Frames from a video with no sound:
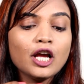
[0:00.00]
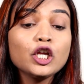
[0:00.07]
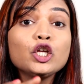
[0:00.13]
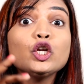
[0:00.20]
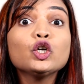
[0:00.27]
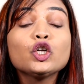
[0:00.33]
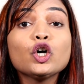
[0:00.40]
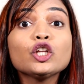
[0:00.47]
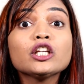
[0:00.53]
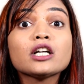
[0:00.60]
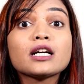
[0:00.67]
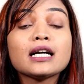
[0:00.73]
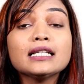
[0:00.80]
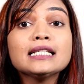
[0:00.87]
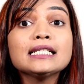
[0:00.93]

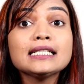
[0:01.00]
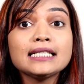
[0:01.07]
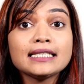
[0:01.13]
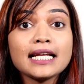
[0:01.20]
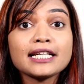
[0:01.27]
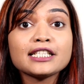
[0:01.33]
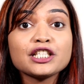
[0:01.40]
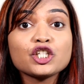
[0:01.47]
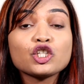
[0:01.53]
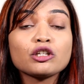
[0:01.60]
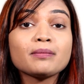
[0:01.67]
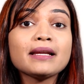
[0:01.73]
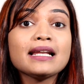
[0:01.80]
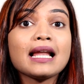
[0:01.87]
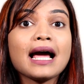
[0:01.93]
The consistency
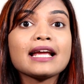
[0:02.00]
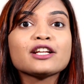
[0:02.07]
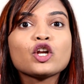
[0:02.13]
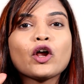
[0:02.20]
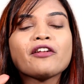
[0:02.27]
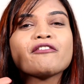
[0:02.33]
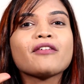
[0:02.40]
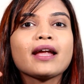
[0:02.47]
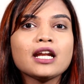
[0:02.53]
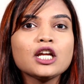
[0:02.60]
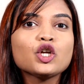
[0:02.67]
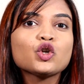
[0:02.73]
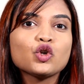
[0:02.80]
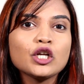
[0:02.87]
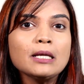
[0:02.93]
should be like not
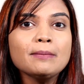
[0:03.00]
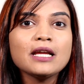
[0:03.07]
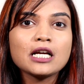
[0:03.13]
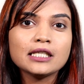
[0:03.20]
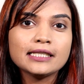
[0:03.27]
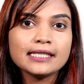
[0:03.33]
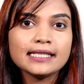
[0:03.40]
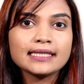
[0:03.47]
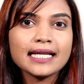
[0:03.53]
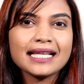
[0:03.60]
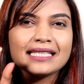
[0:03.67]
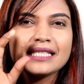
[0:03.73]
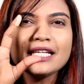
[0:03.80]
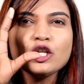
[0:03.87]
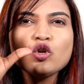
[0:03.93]
very creamy
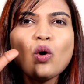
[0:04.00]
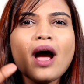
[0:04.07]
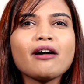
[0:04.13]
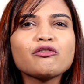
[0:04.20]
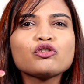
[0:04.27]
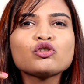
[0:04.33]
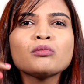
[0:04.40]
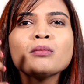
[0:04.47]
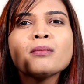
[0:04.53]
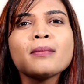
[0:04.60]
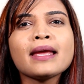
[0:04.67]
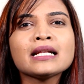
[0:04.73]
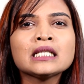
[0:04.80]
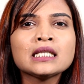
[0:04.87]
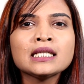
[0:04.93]
consistency. You have to
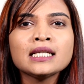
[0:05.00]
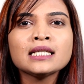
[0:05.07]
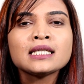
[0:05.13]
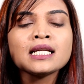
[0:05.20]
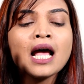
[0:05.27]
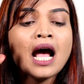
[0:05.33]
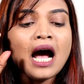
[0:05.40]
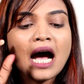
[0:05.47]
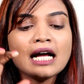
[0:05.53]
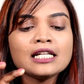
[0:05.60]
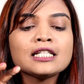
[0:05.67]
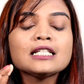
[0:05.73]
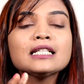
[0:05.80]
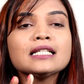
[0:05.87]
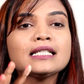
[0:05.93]
mix this
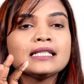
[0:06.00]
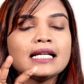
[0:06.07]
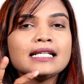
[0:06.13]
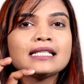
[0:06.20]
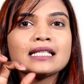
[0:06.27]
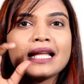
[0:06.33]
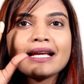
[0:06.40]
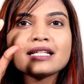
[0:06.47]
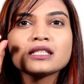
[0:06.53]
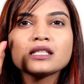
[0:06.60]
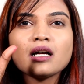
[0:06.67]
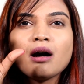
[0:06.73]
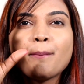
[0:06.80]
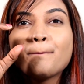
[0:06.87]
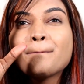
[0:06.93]
until this is like
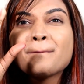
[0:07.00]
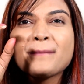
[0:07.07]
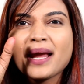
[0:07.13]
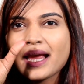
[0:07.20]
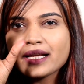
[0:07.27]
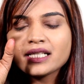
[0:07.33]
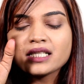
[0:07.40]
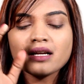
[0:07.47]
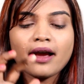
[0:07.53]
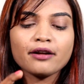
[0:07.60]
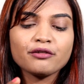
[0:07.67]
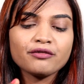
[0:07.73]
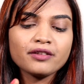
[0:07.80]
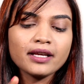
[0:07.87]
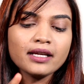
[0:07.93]
a paste
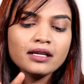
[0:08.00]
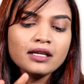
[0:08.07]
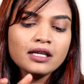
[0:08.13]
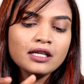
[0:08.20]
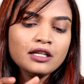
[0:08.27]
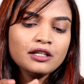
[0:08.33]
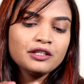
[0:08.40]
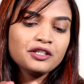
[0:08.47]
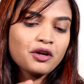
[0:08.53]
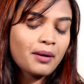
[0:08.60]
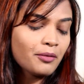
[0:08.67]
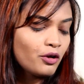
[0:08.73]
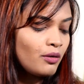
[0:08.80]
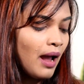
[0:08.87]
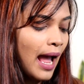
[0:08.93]
kind of thing. So
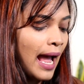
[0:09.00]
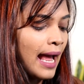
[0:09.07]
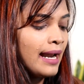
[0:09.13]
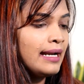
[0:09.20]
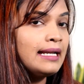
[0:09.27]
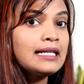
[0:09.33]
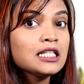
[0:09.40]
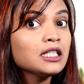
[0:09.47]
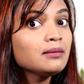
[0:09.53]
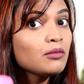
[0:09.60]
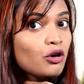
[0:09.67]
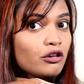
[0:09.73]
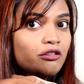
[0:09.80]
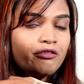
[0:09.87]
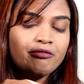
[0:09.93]
I'm going to add a little
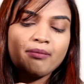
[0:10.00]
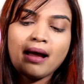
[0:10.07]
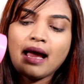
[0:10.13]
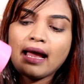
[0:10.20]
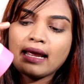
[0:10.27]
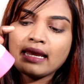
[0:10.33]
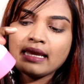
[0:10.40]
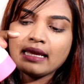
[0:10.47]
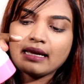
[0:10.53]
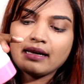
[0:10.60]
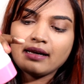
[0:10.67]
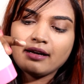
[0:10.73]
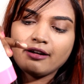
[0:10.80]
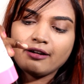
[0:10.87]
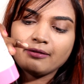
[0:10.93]
more of my
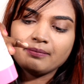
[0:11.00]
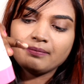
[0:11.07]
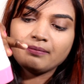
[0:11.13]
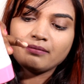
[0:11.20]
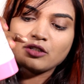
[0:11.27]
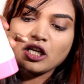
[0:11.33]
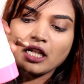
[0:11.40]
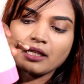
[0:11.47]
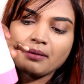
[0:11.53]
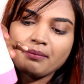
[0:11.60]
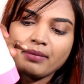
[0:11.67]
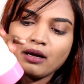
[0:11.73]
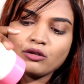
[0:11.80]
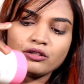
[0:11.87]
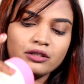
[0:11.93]

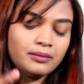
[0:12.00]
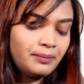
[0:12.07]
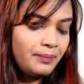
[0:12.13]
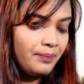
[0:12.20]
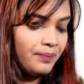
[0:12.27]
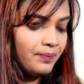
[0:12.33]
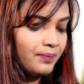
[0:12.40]
talcum powder,